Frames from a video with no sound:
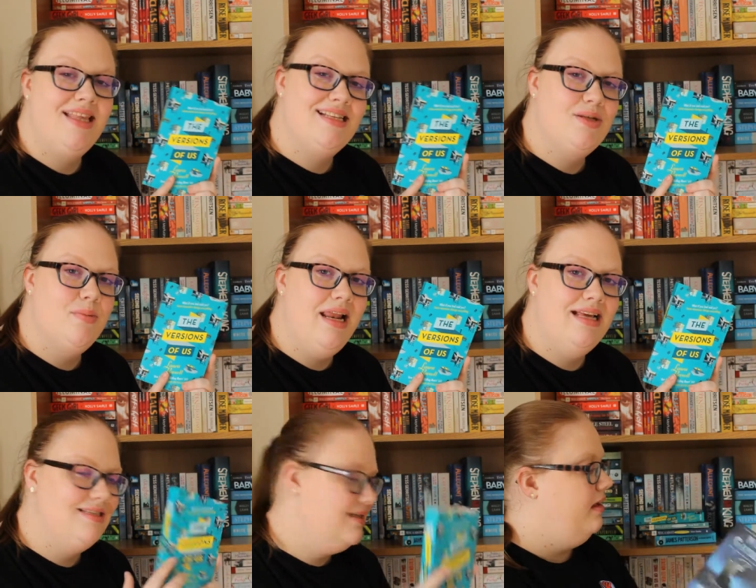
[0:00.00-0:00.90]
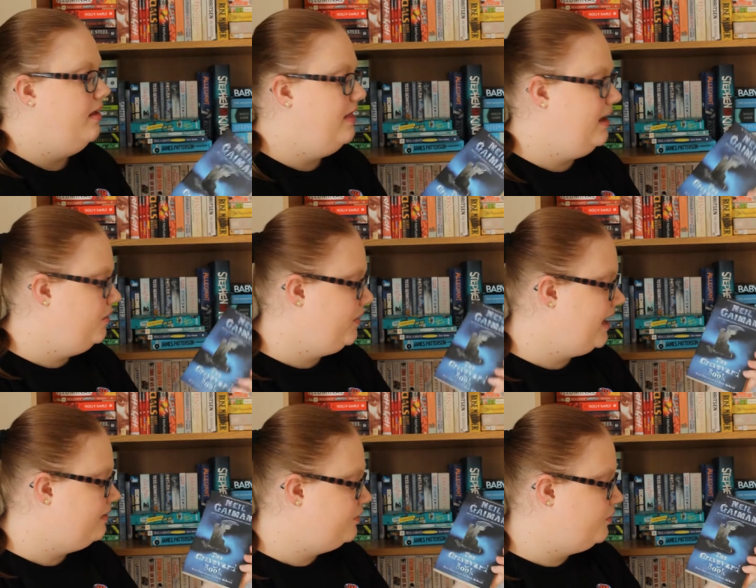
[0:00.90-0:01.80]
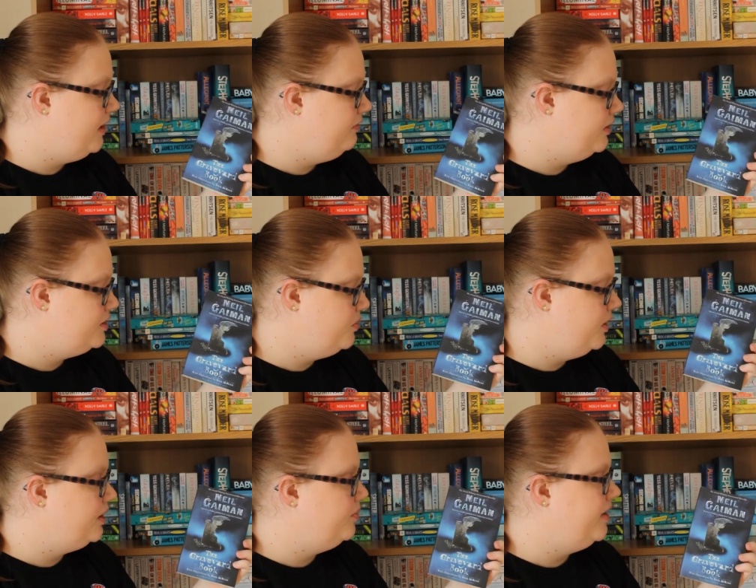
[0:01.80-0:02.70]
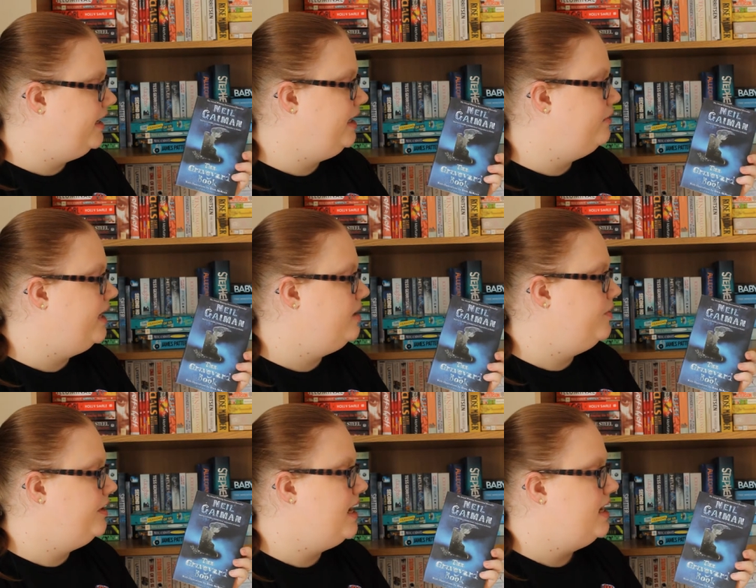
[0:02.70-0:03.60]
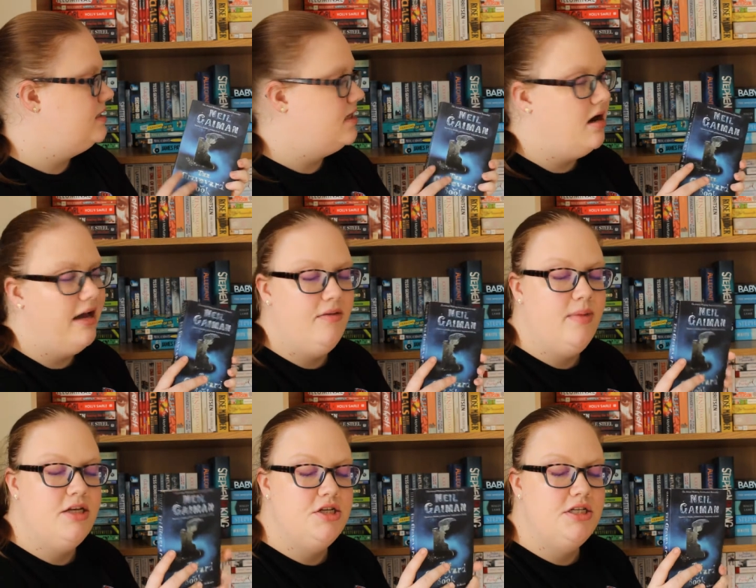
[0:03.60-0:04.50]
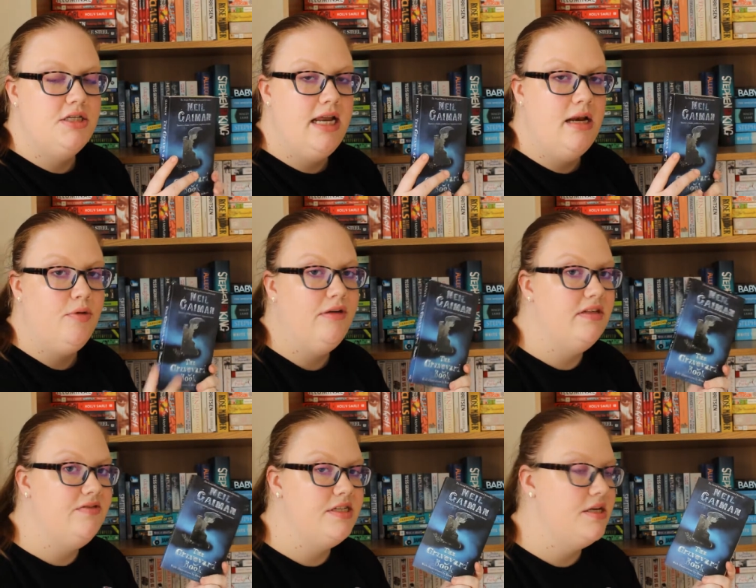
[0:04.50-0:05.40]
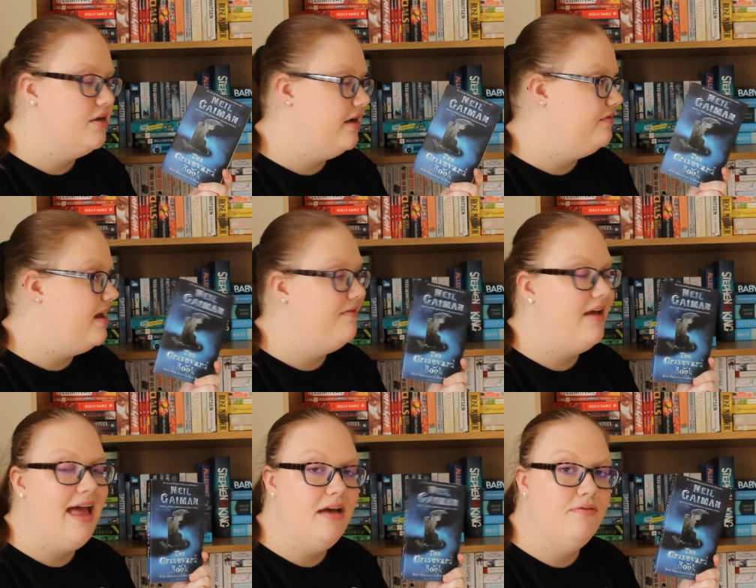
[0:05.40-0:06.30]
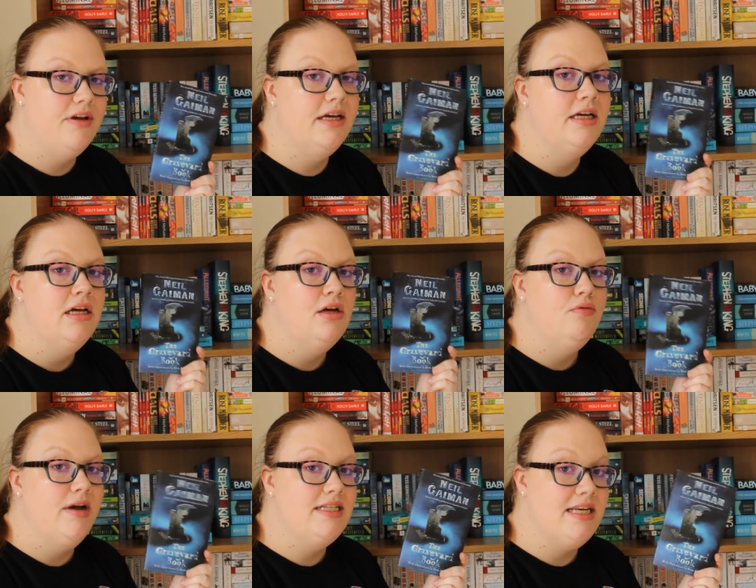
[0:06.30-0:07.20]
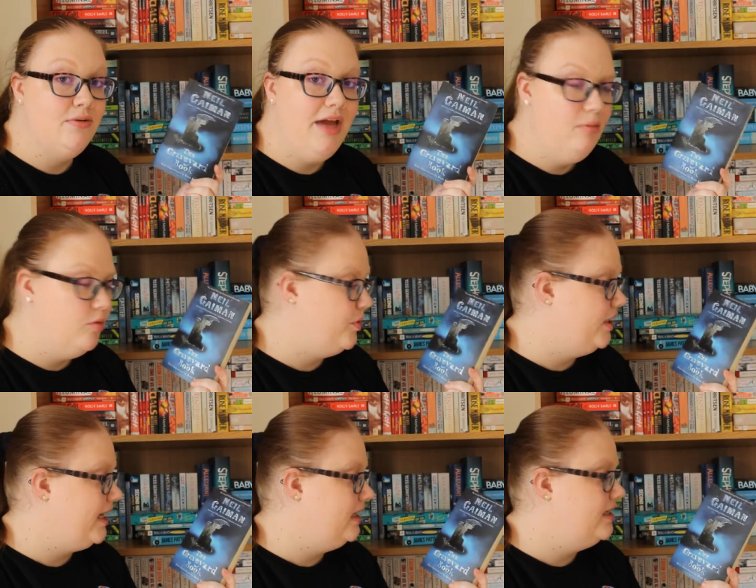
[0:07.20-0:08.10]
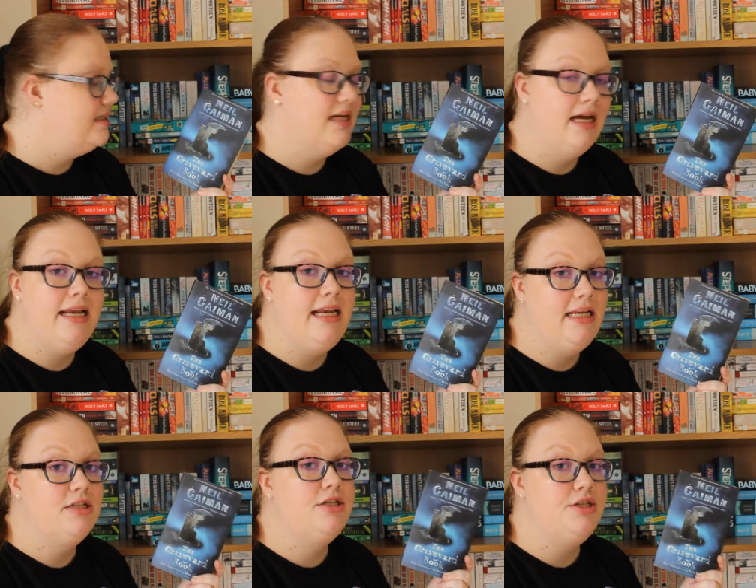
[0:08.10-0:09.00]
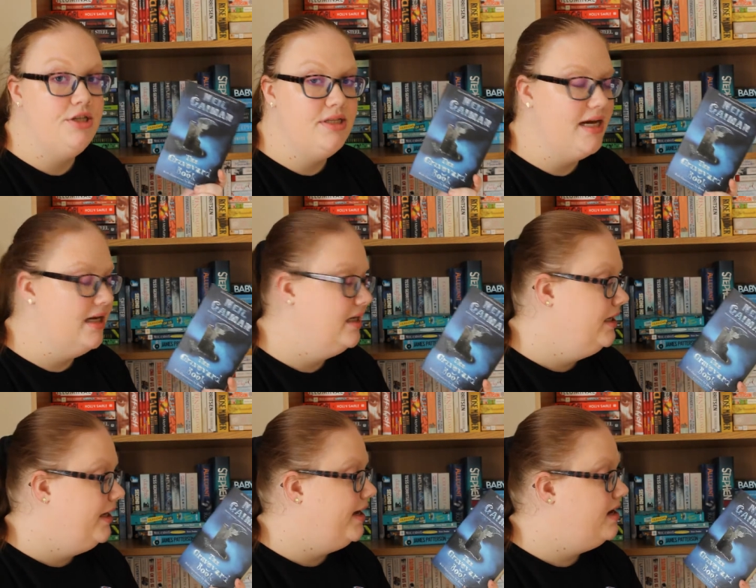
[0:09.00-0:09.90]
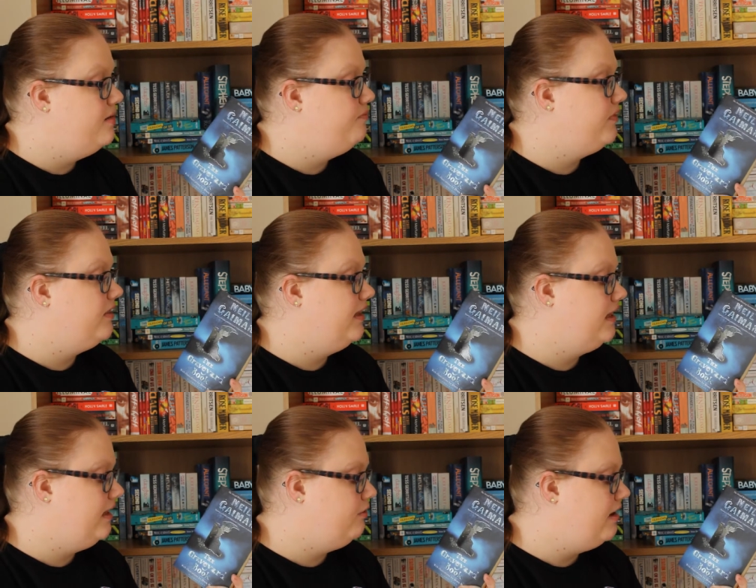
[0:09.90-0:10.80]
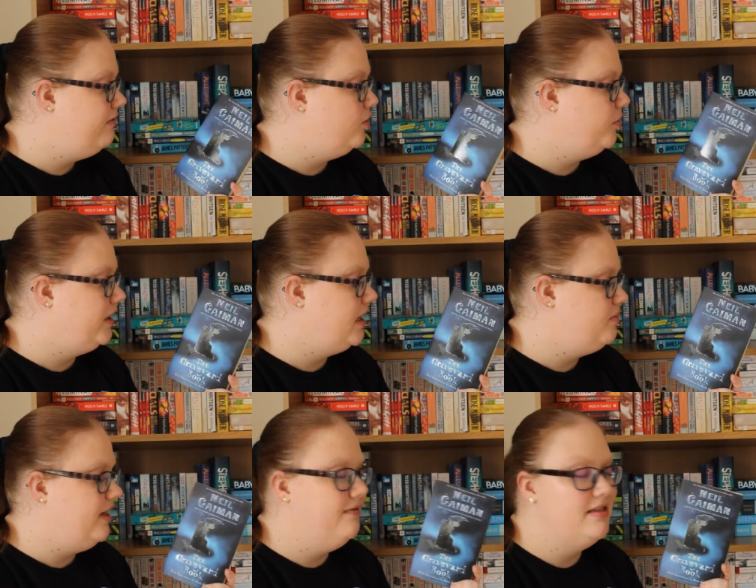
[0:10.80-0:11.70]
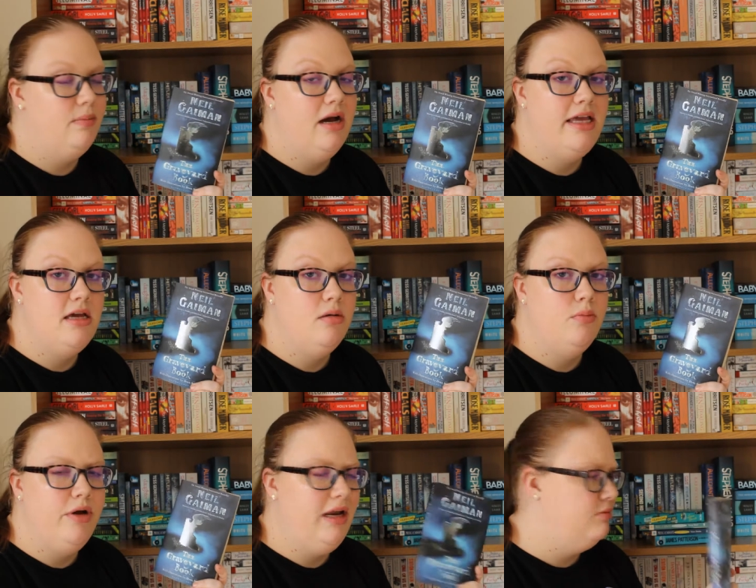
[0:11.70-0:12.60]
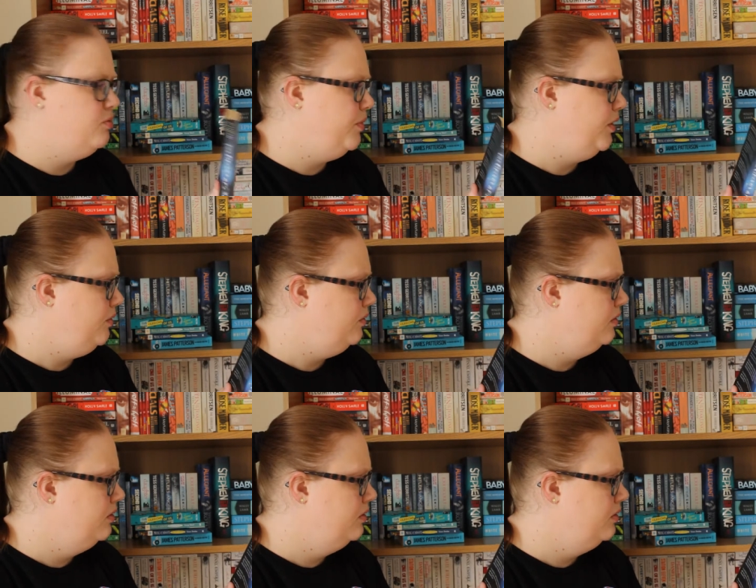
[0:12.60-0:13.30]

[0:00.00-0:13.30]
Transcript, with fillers: this is on my list. Then we have The Graveyard Book by Neil Gaiman and I mentioned in a previous video that I've never ever read a Neil Gaiman book and I certainly need to do that. Um, the Graveyard Book I believe is about a young boy named Boo?